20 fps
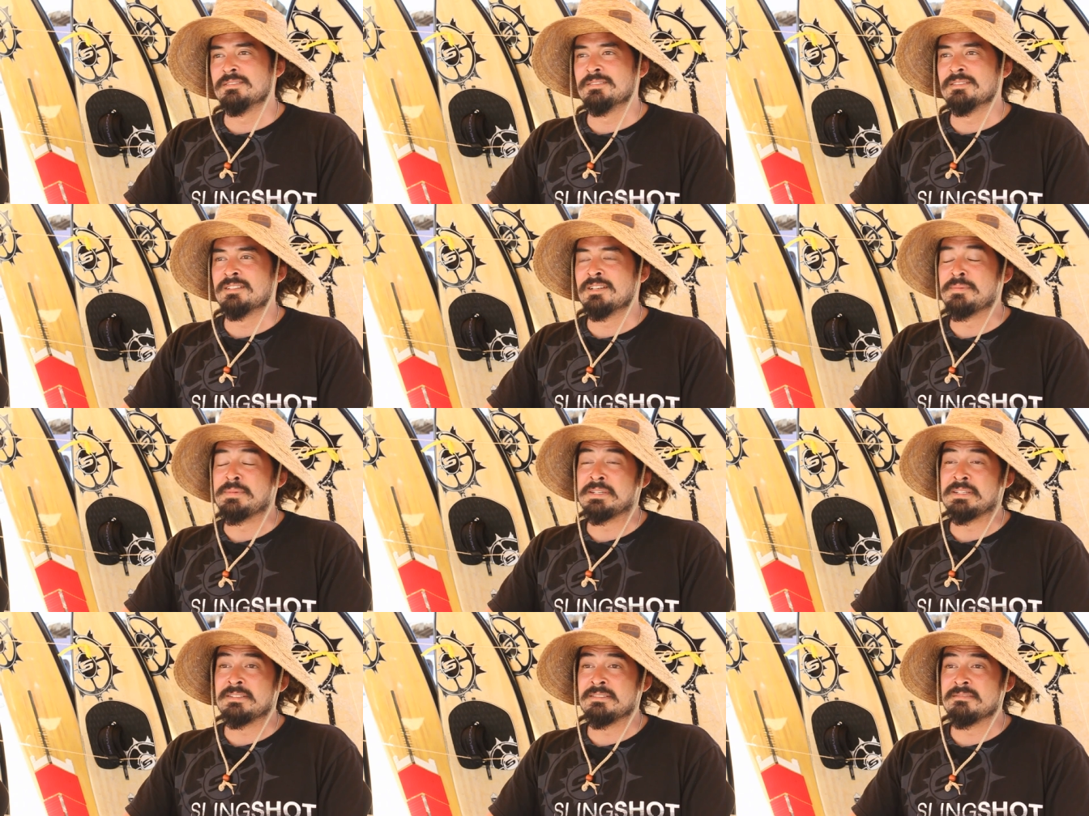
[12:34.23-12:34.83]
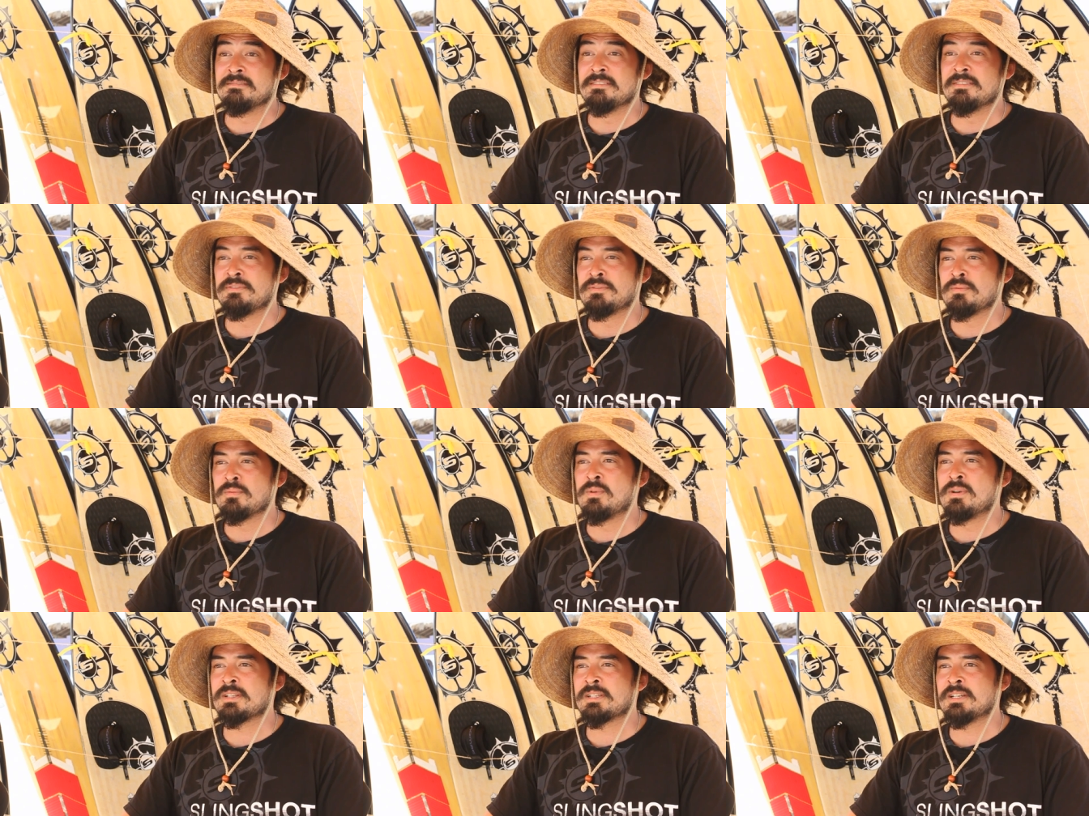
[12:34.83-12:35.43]
I mean, if
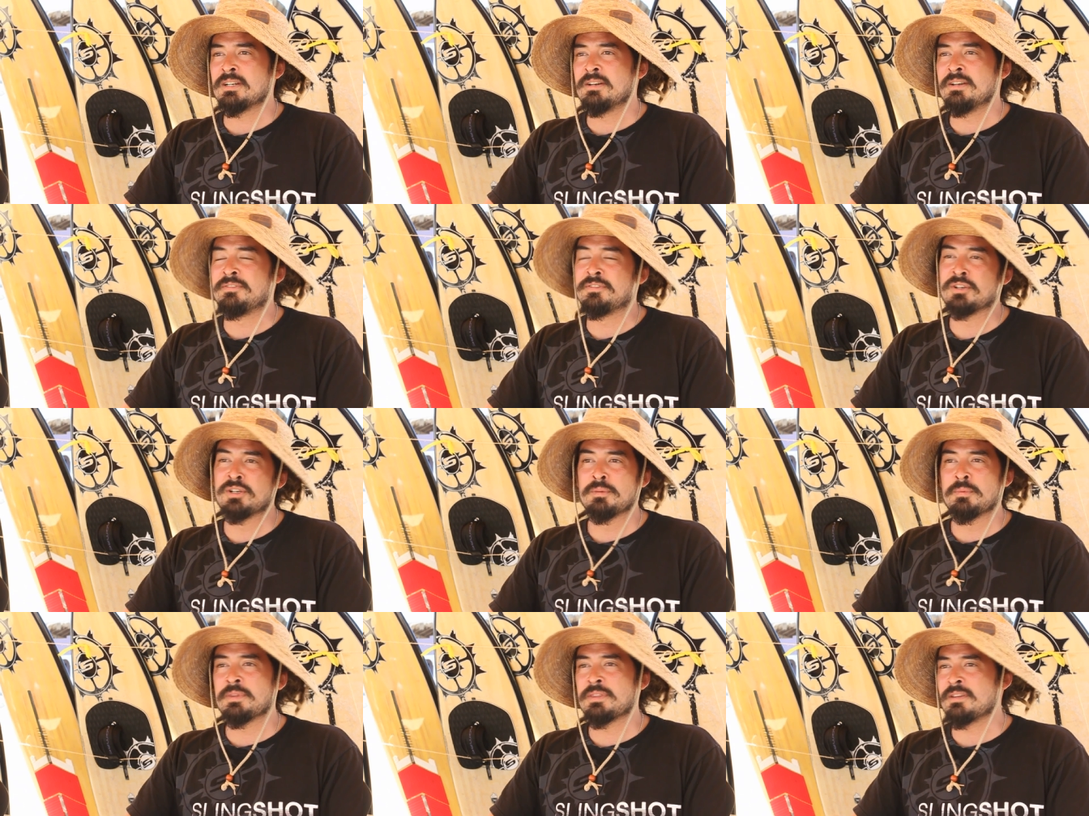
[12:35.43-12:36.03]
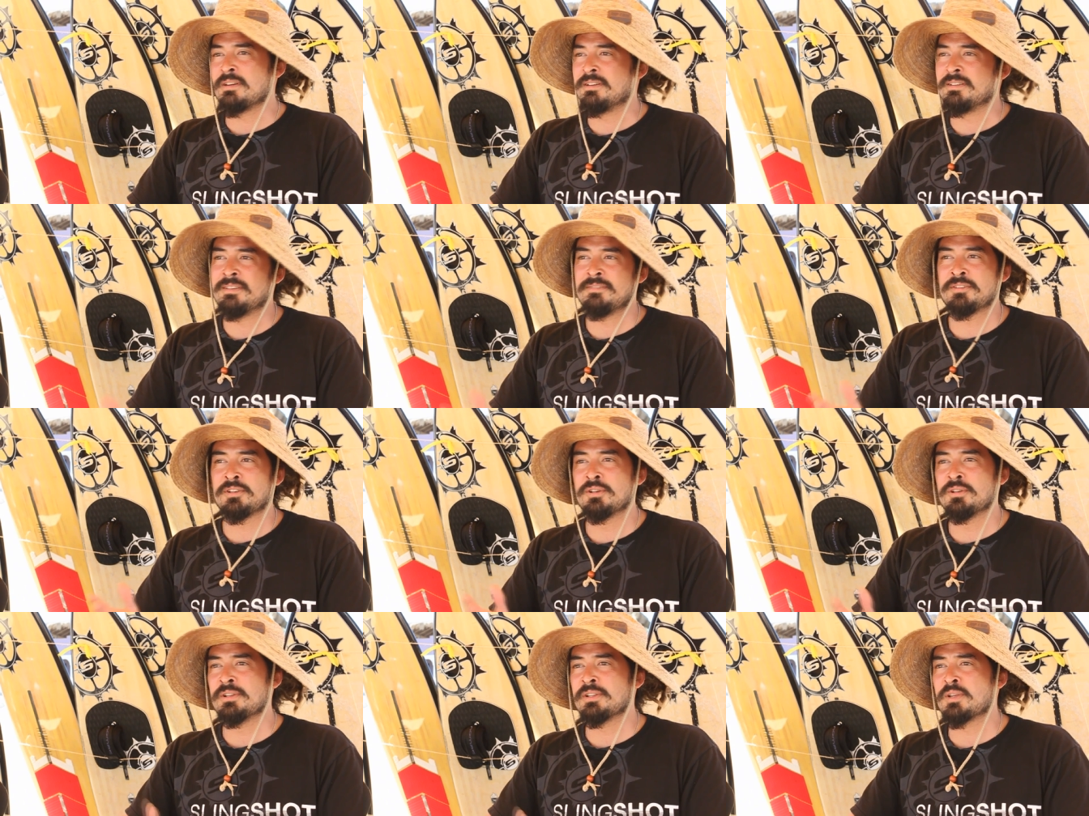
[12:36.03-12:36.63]
you're
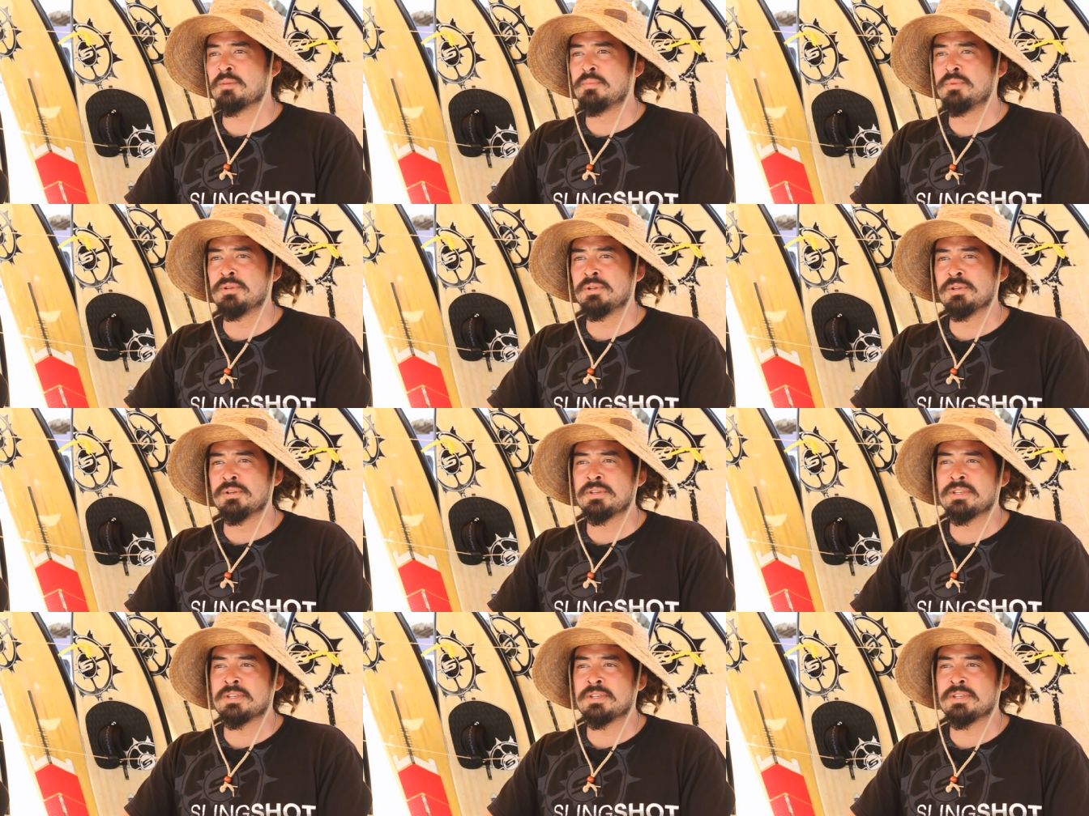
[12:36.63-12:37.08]
good on the computer,